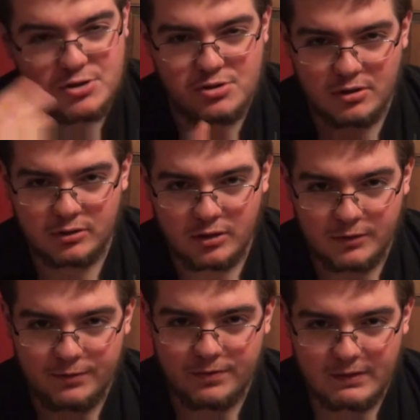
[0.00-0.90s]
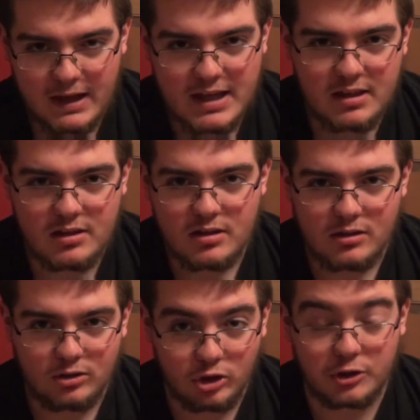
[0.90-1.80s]
should look fake
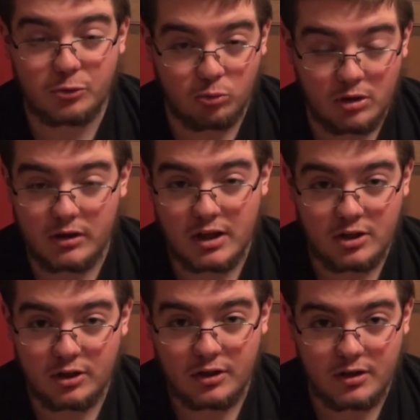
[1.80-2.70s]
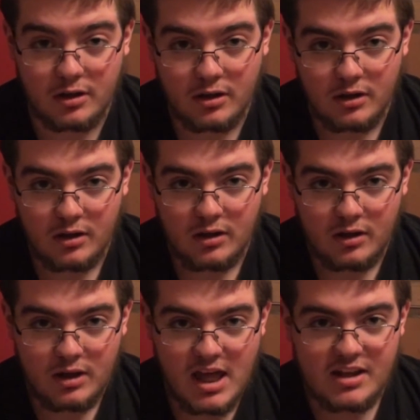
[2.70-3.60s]
looked really good.
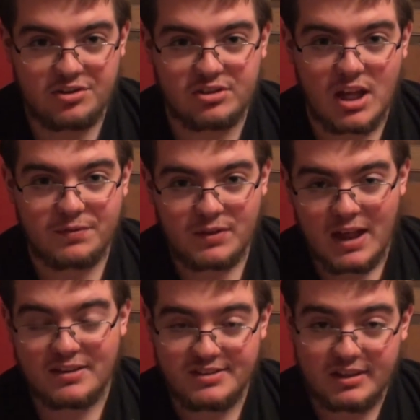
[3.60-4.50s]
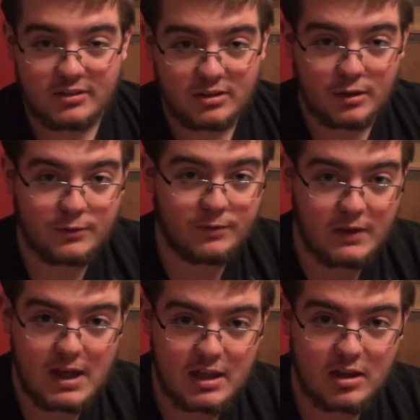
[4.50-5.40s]
And the stuff that didn't look
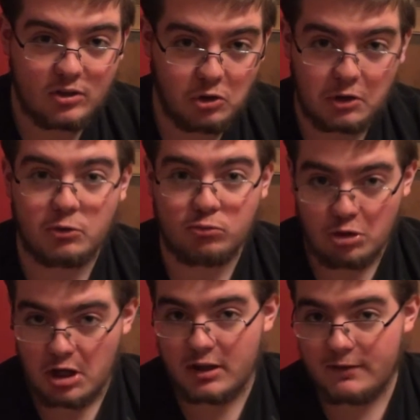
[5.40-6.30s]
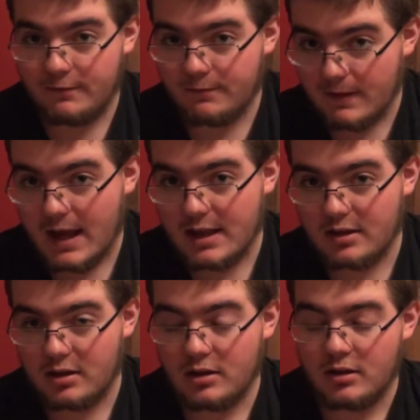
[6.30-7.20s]
fake looked really
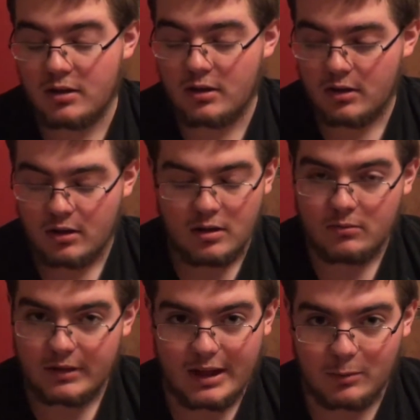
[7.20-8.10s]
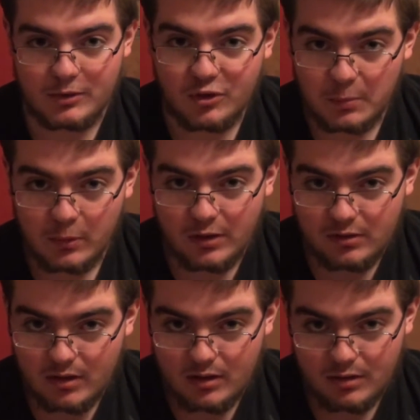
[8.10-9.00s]
fake. Like what Spoonie
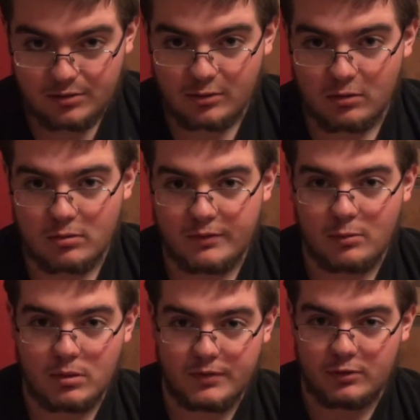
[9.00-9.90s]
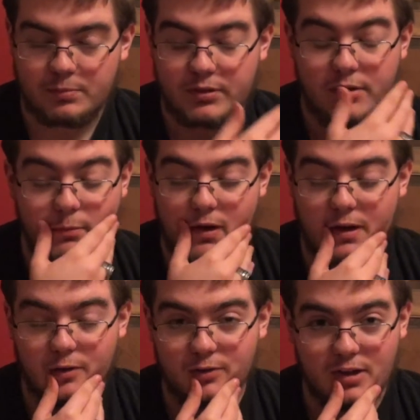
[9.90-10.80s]
said in his Thor review with his brother
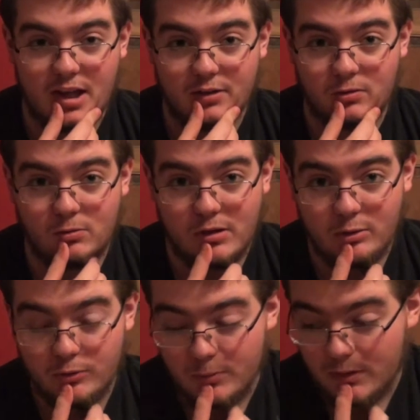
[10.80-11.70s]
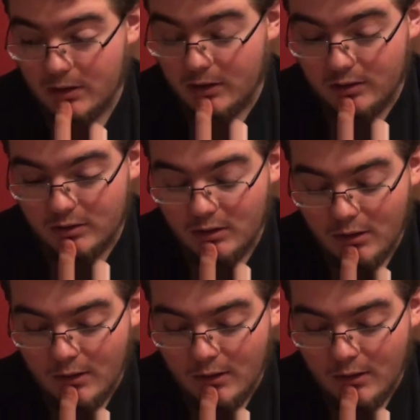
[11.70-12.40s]
Miles, and I have to agree with him because